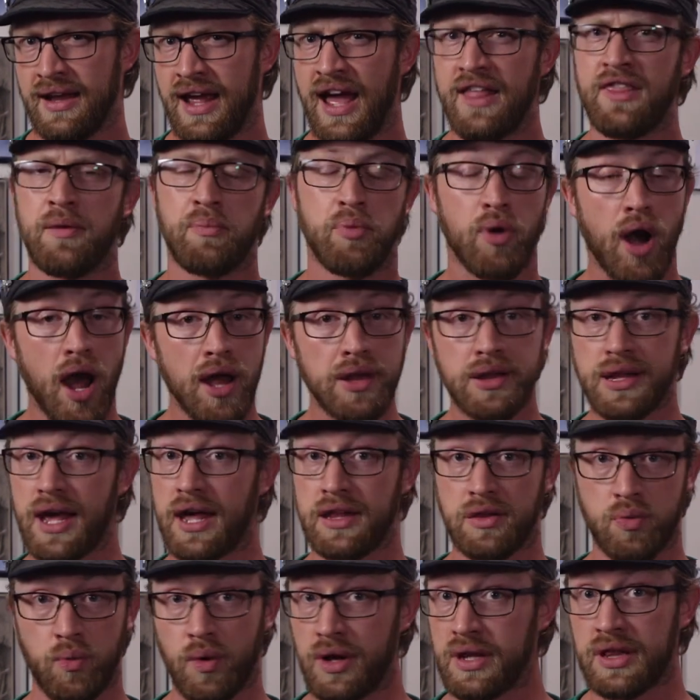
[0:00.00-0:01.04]
and the
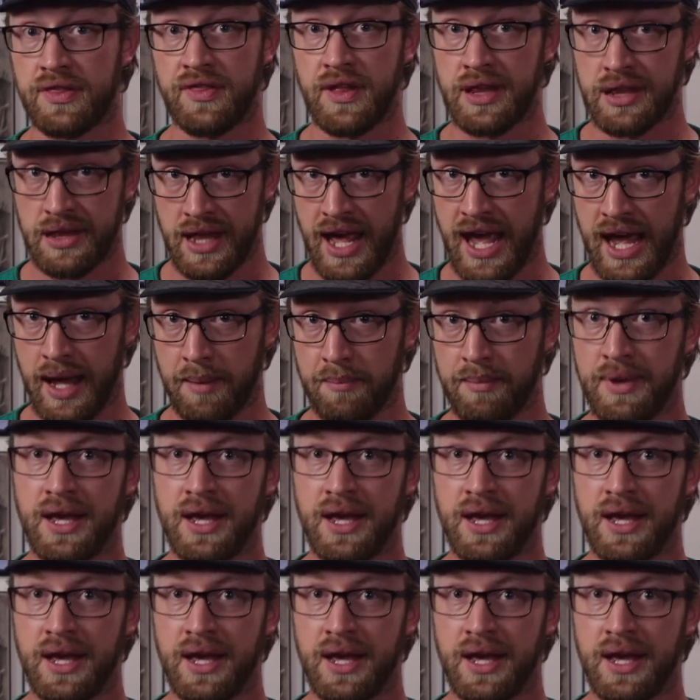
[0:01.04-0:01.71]
process was the same,